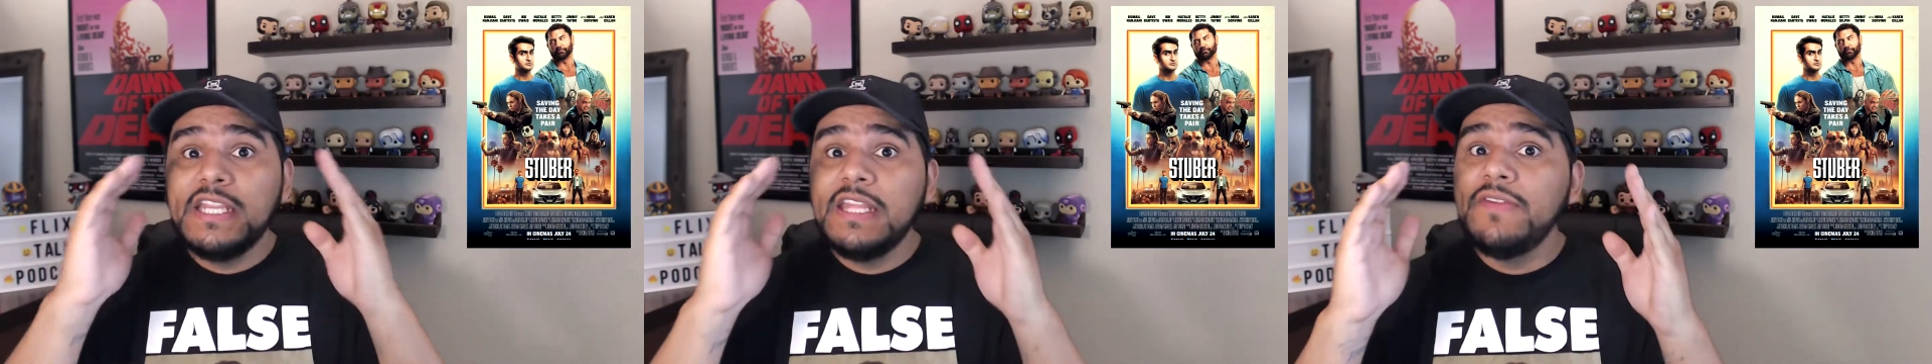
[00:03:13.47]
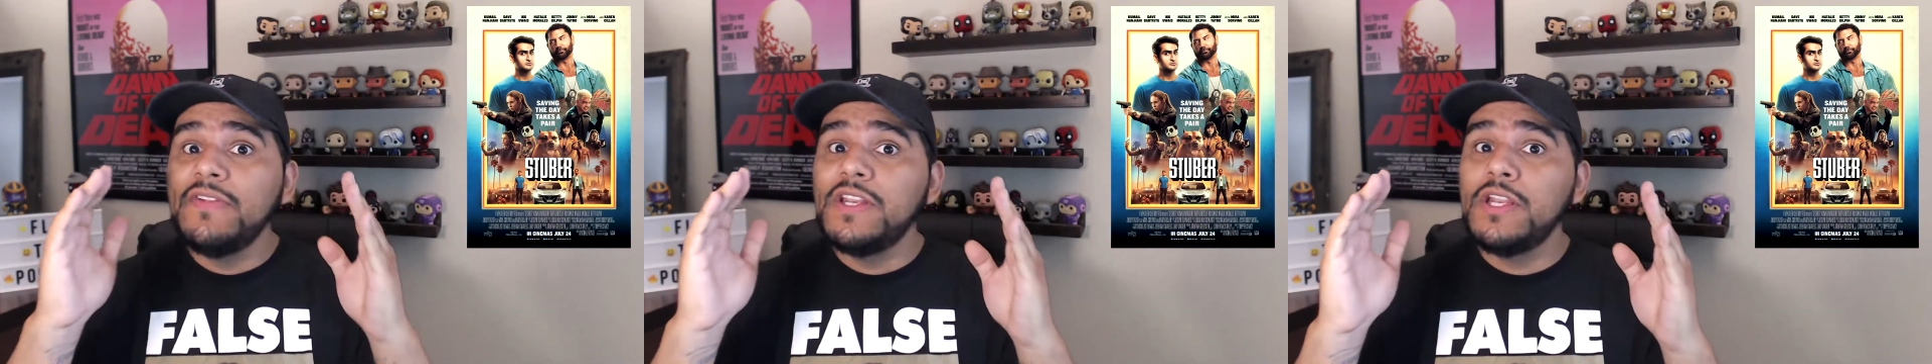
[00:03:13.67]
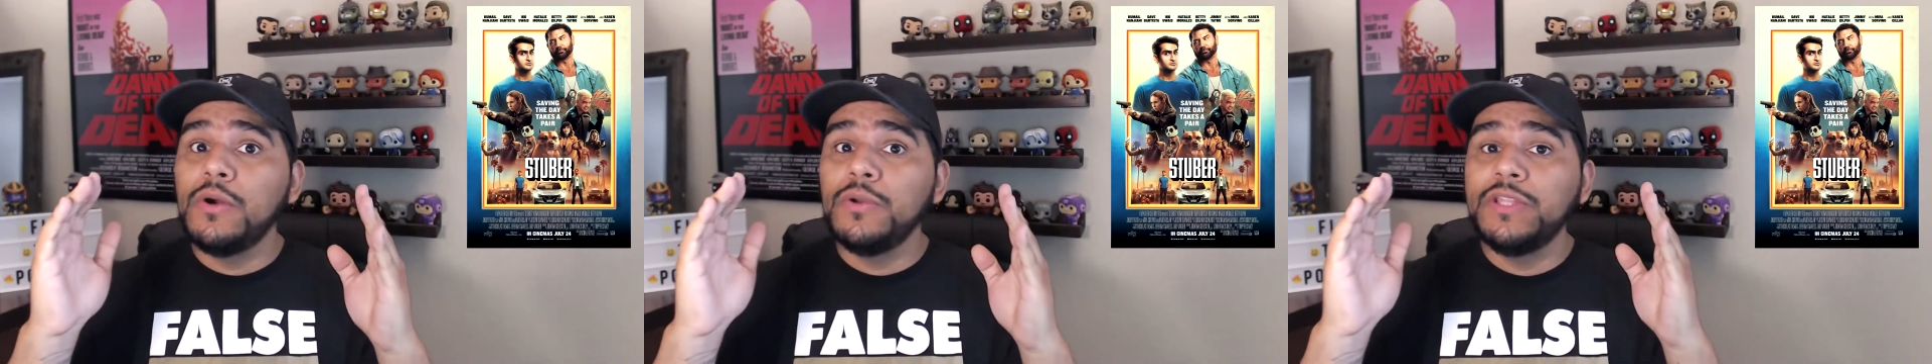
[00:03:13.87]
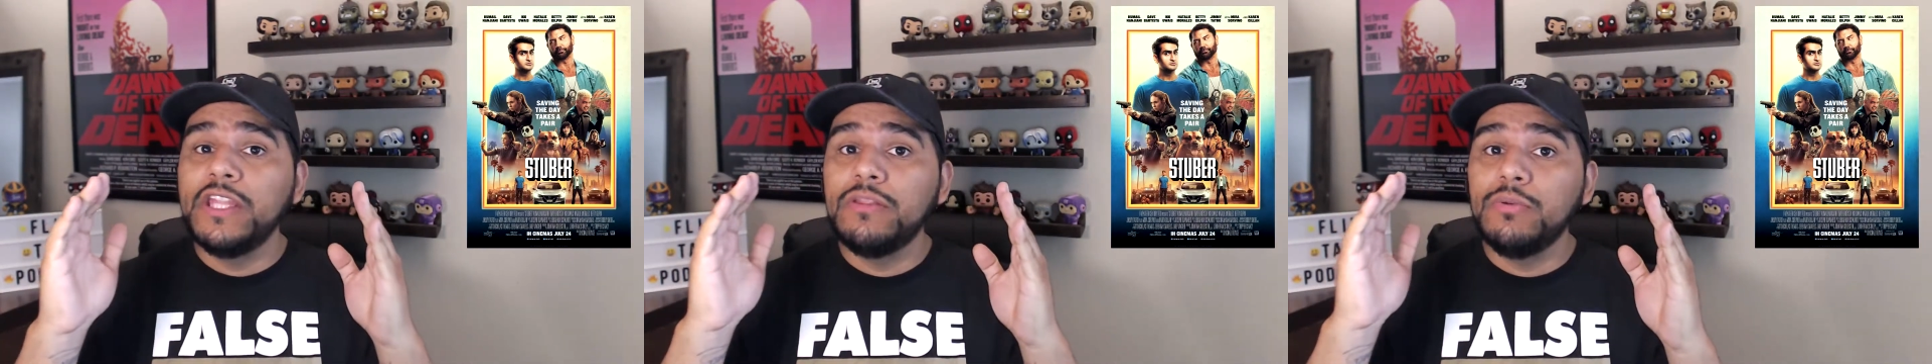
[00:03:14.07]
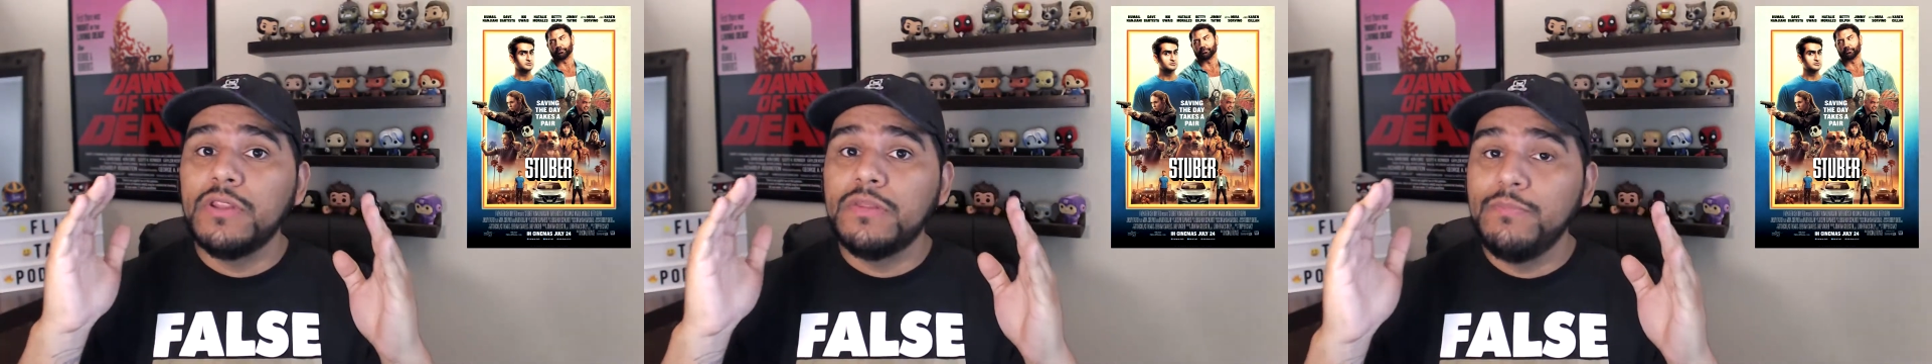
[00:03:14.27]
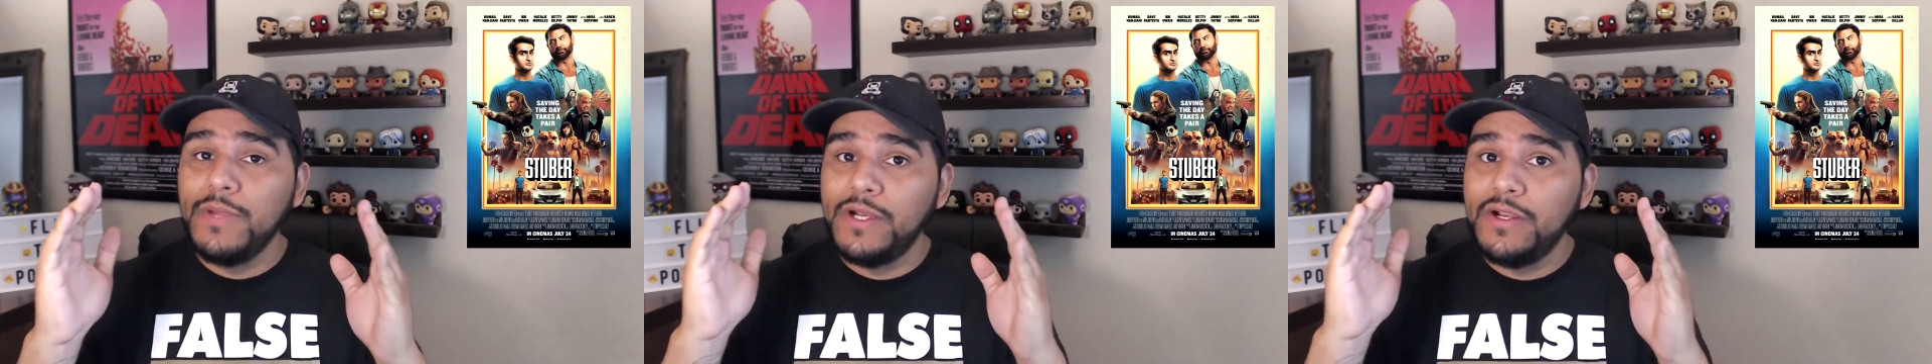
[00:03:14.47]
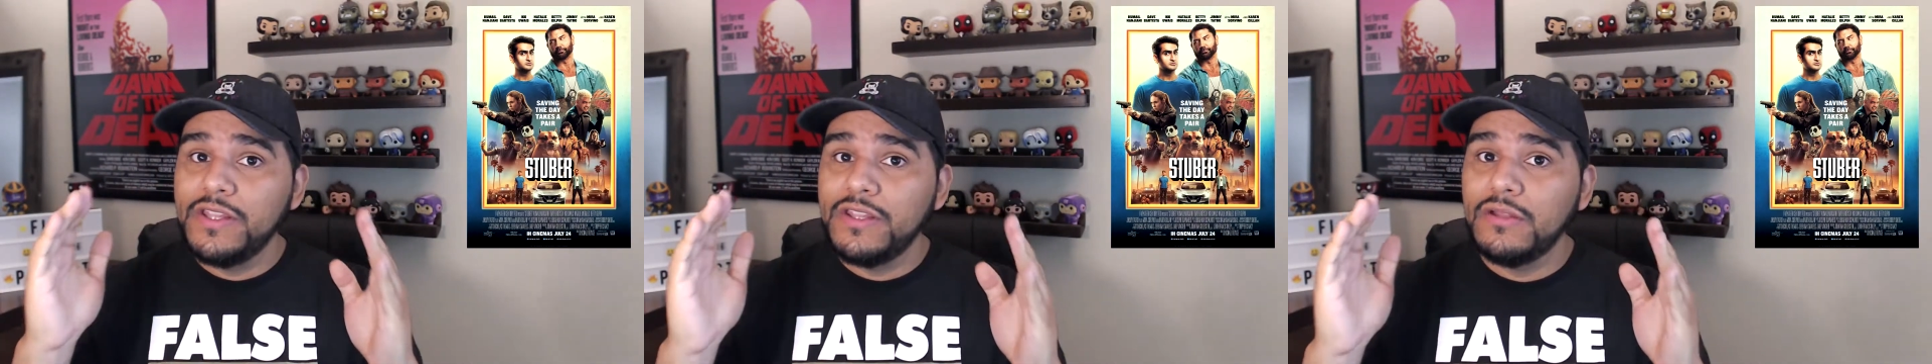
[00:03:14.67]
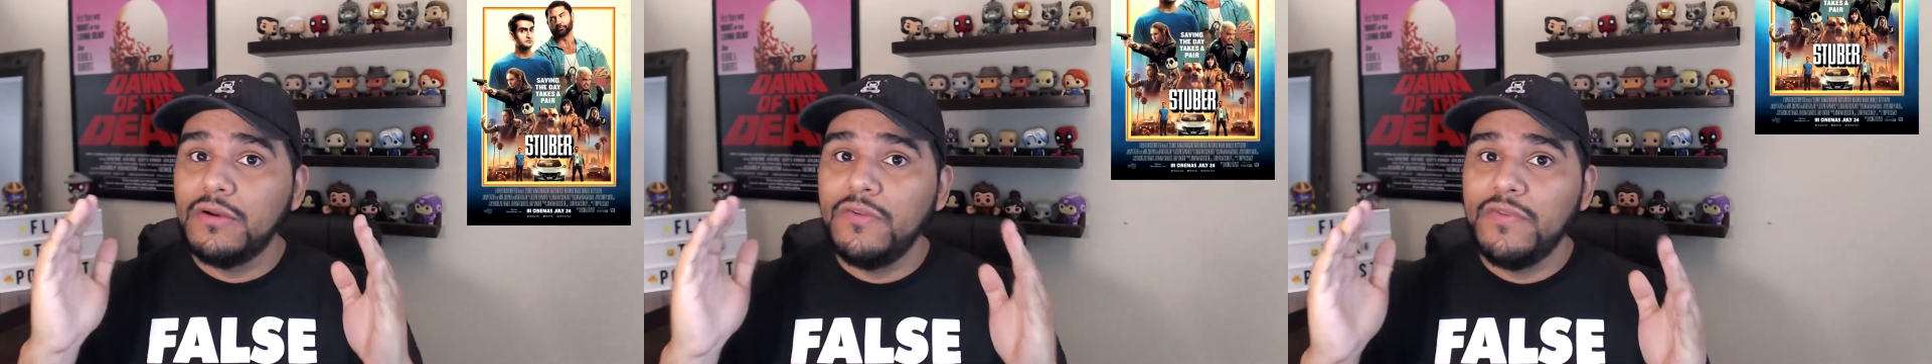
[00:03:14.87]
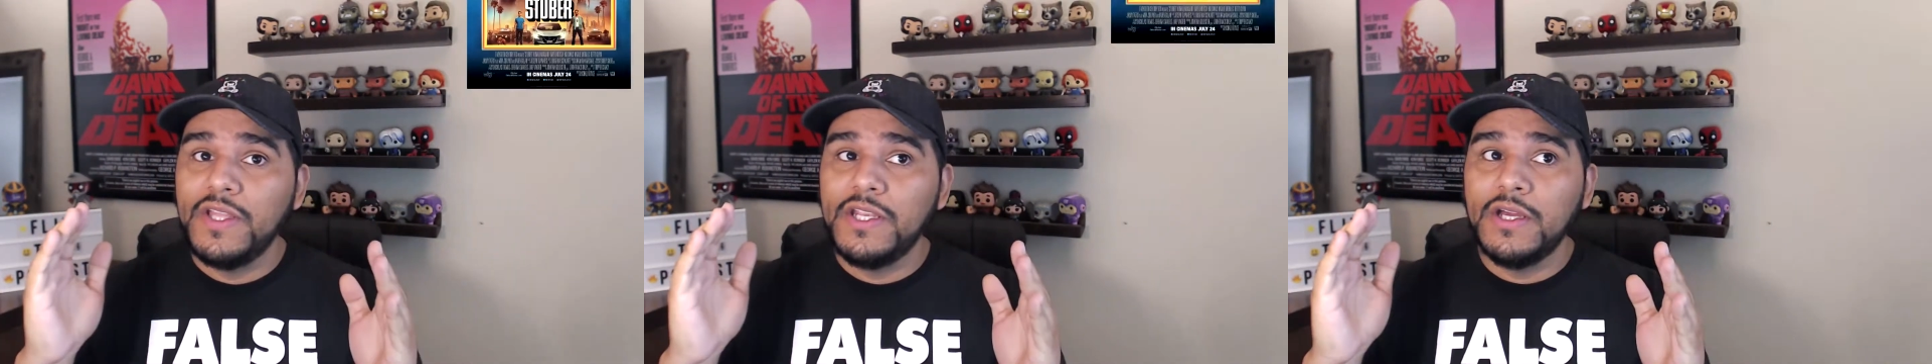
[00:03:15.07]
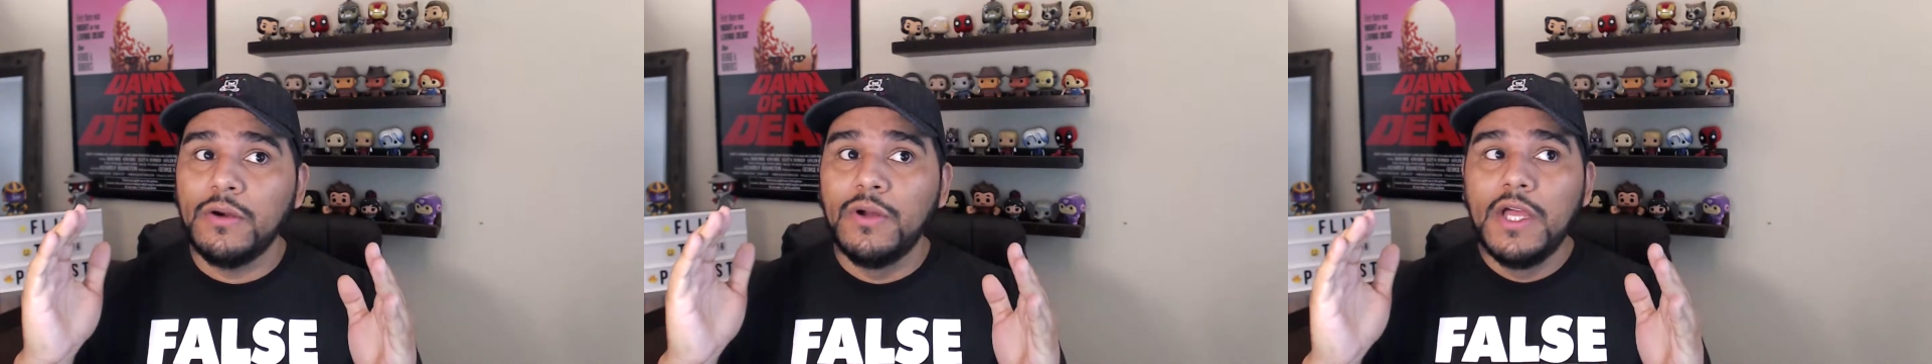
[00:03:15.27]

even know this was Mira Sorvino.